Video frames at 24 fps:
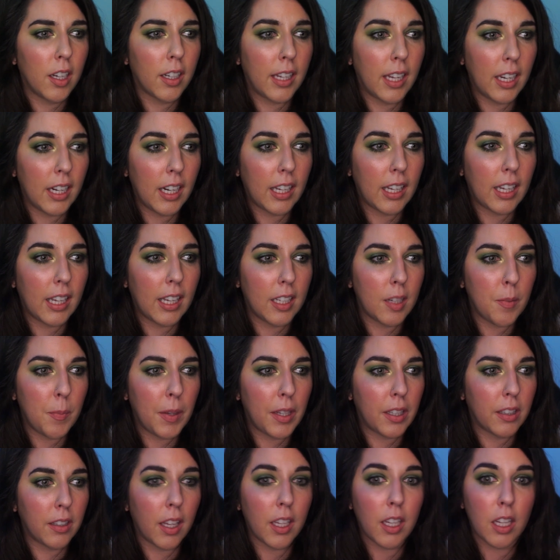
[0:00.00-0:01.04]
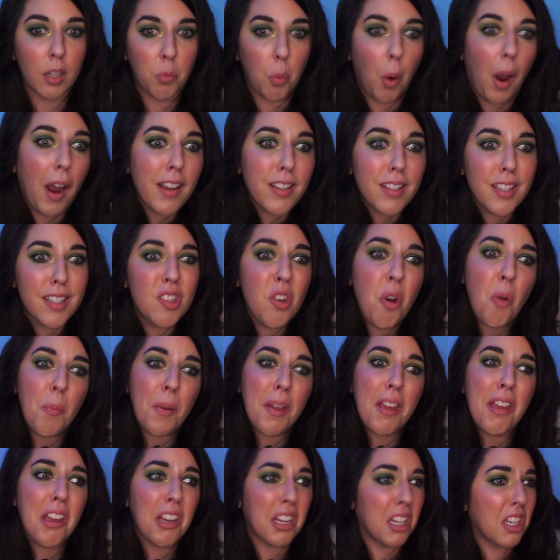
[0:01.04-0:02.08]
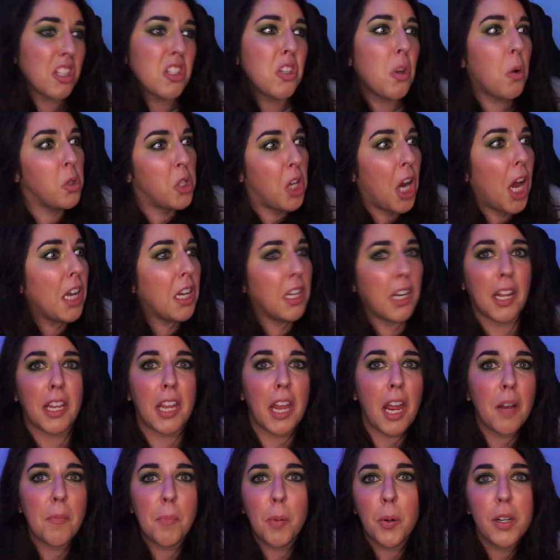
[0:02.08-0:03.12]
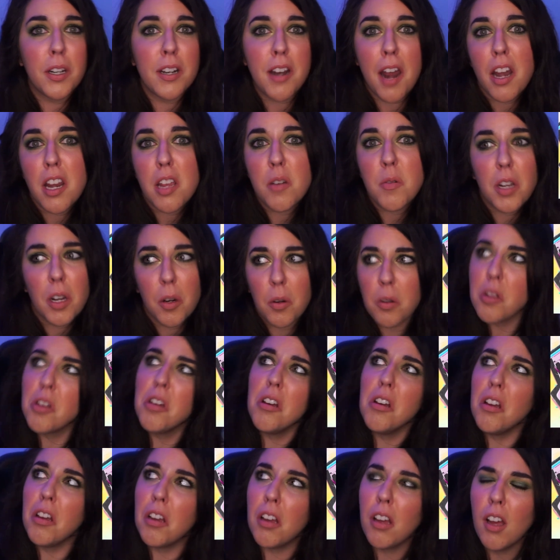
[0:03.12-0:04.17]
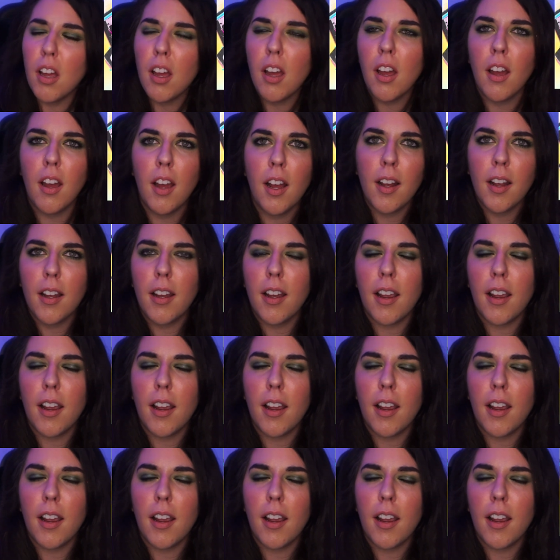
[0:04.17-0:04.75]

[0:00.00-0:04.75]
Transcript: getting it and being like, why is it so big? It's so giant. I can't put it anywhere. Ugh.